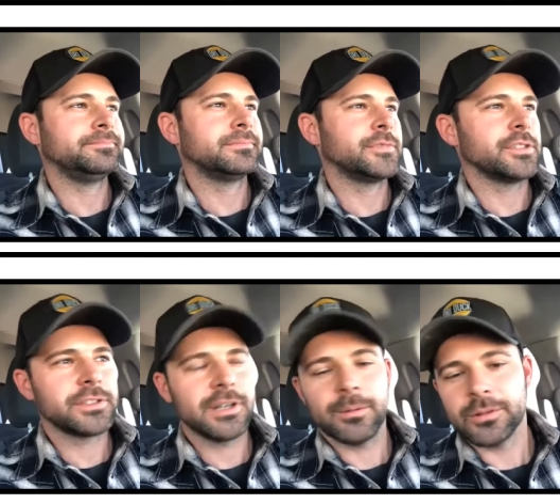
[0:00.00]
just
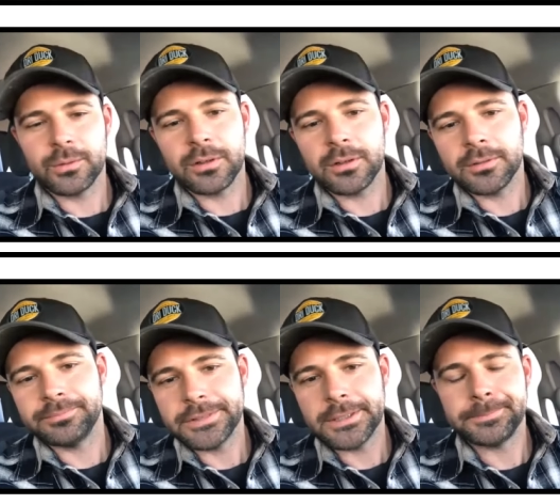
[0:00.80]
share them with the world.
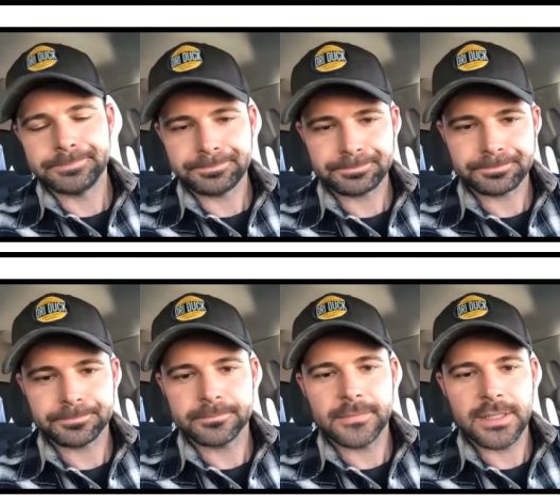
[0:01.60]
So
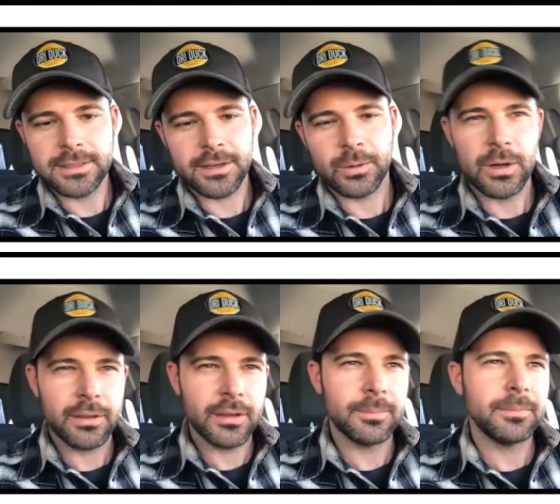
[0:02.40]
yeah. that's kind of where
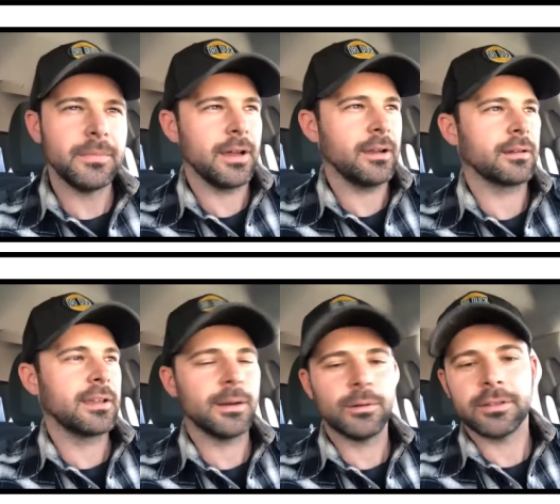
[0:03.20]
the Diehard
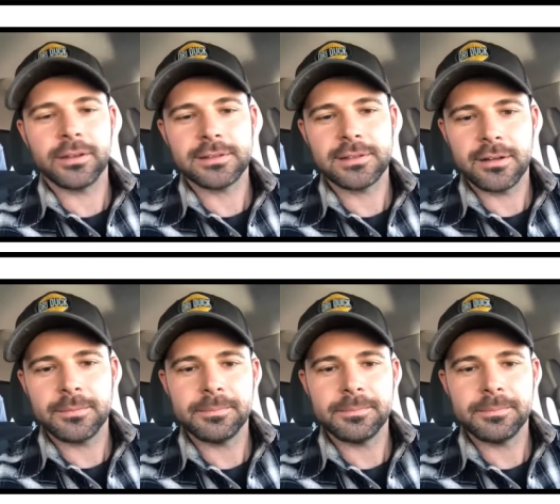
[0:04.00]
Cowboy thing started.